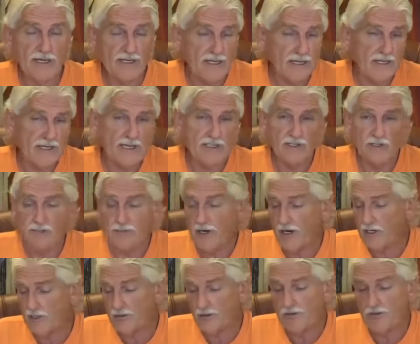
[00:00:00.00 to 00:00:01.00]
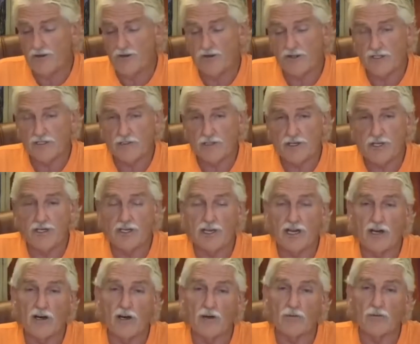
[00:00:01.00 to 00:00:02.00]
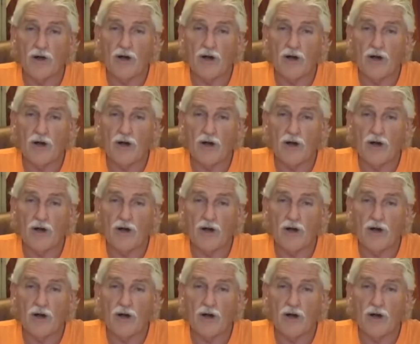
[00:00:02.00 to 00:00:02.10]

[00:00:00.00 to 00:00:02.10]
Again, let your parents review this. You need to get on